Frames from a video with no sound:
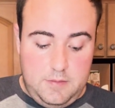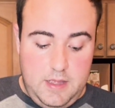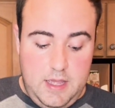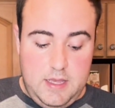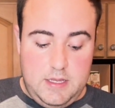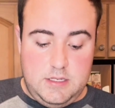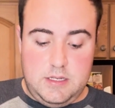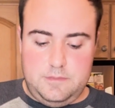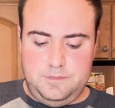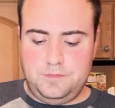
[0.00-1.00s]
And
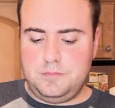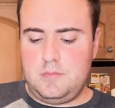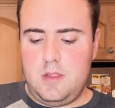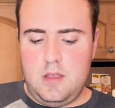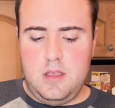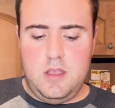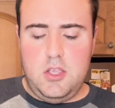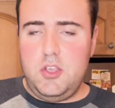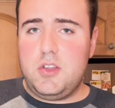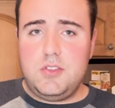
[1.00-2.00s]

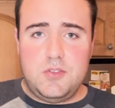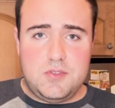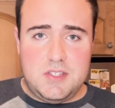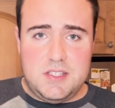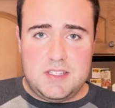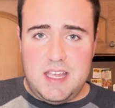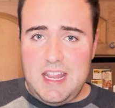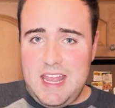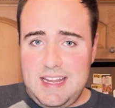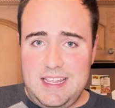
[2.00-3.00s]
you can use these at
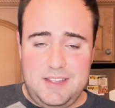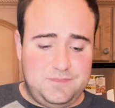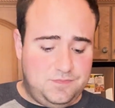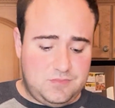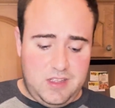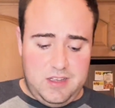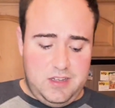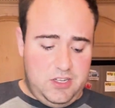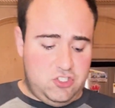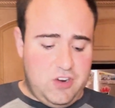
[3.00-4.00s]
any
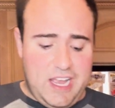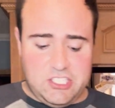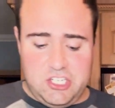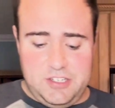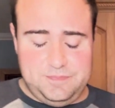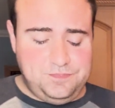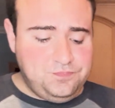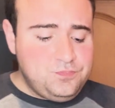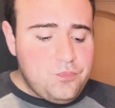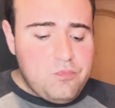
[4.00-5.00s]
attraction,
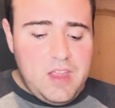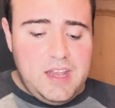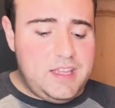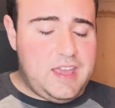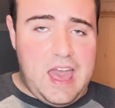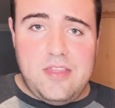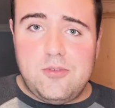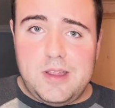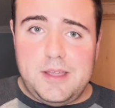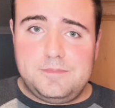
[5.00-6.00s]
any
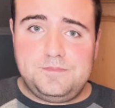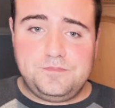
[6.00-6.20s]
gathering.